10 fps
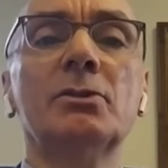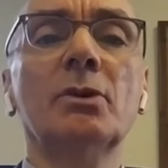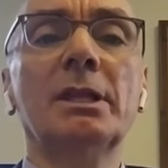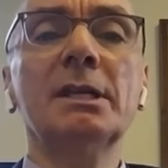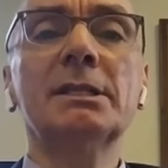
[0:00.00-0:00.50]
took
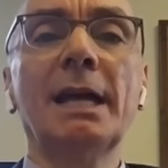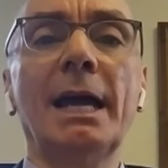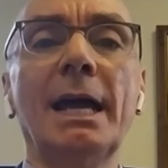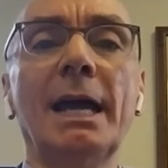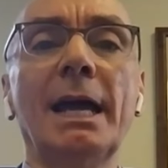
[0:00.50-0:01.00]
this
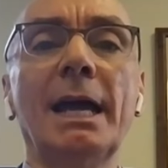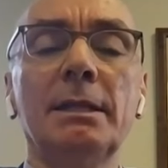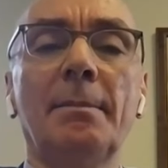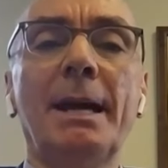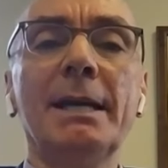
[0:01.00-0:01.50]
time in
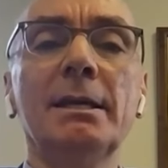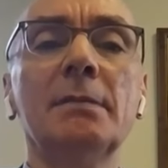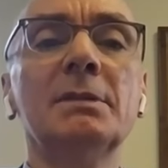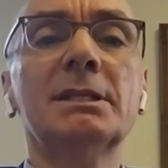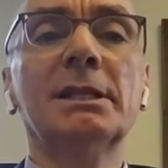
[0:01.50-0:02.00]
the Biden
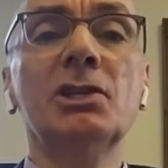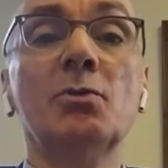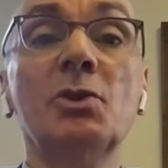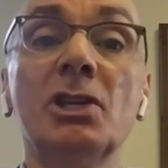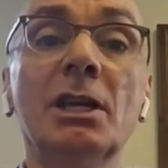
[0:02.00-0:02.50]
administration,
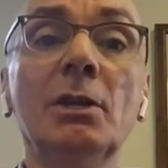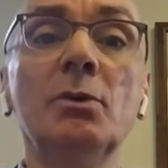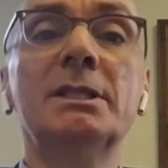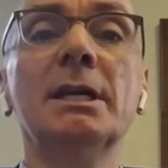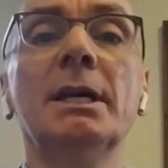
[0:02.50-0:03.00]
which
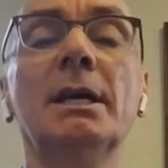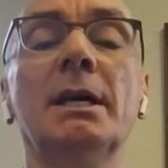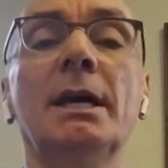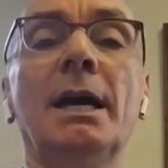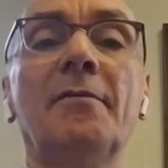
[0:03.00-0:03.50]
includes
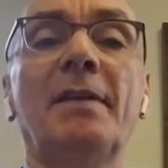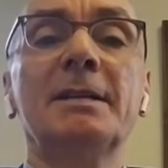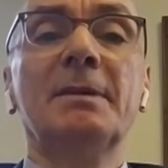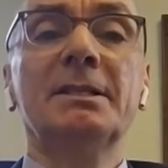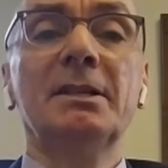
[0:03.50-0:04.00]
Vice
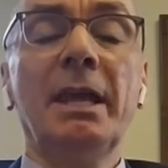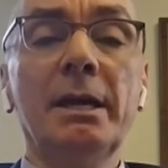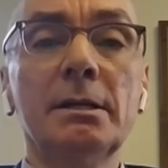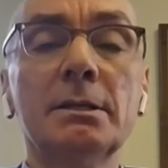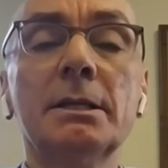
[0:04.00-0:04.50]
President
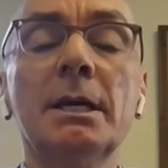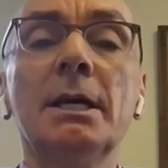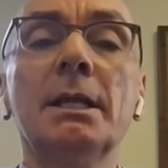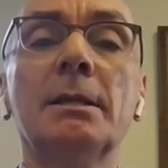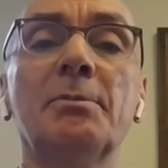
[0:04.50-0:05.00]
Harris,
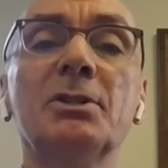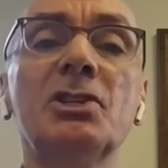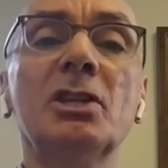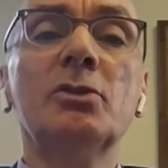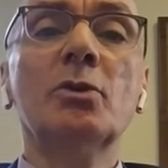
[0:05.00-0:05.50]
the
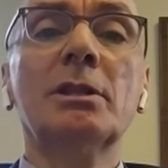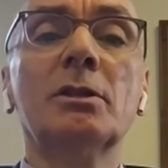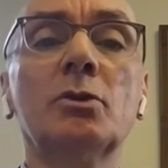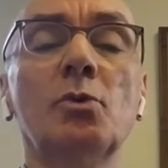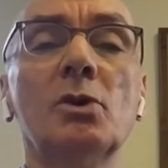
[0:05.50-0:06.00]
position they took
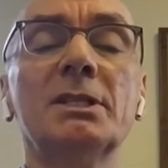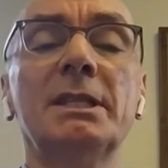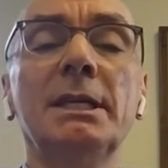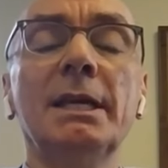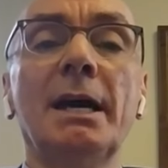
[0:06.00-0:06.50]
towards
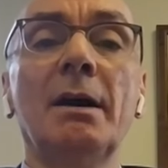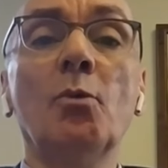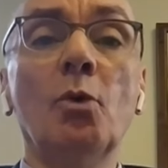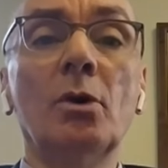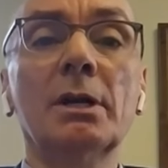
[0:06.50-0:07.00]
the
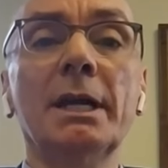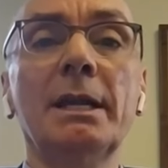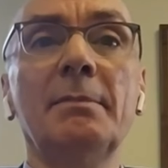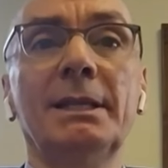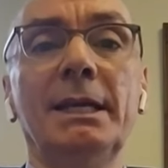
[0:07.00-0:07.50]
war in
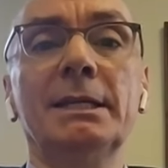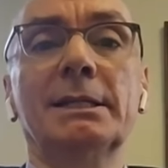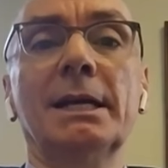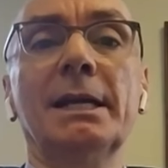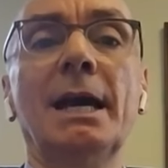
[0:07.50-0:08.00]
the Middle East
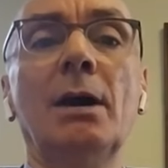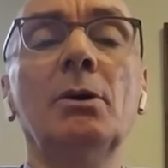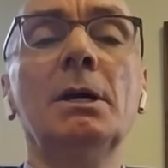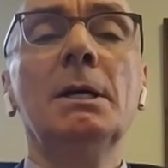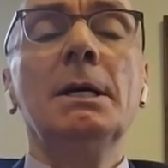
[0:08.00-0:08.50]
right now,